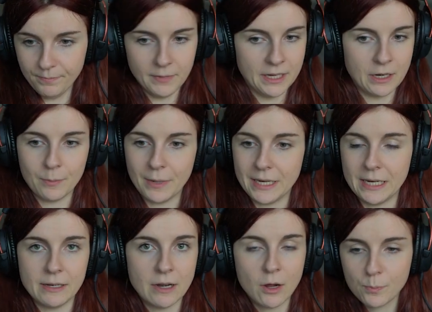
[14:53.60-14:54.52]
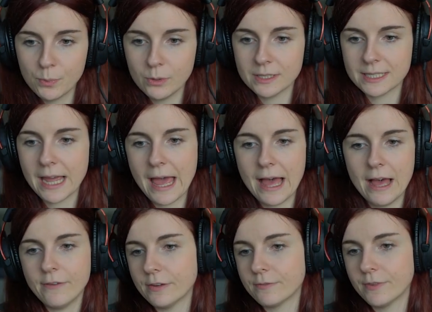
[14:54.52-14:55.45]
and how many node pools I
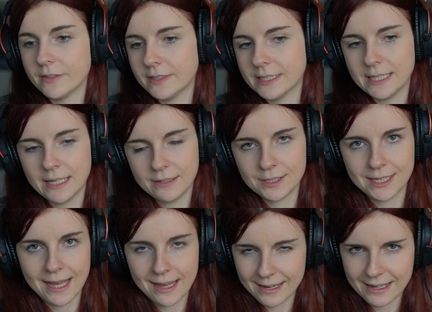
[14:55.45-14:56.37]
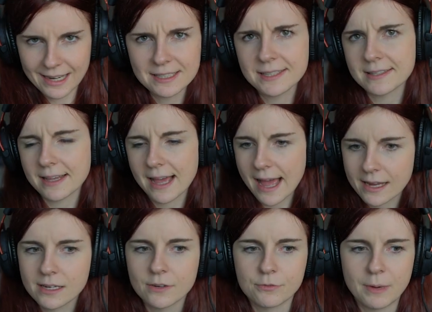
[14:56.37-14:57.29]
have and whether those clusters are
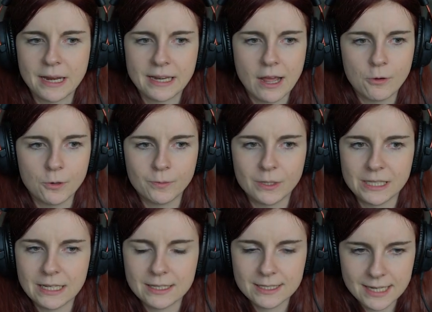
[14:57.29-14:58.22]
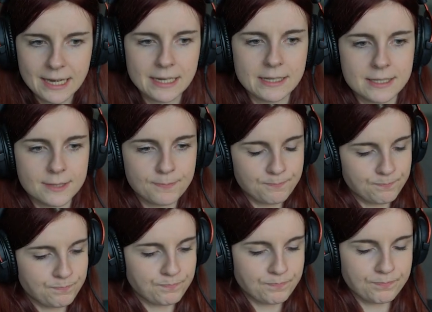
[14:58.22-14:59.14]
active right now or what their state is.
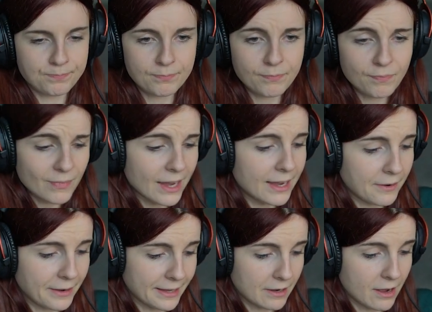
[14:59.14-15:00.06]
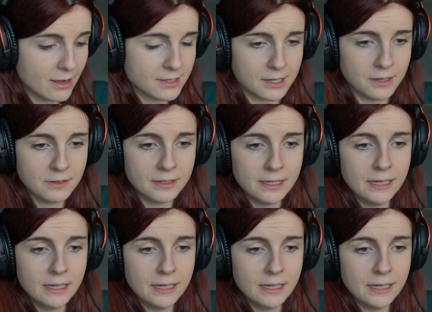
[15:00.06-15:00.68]
Now I can also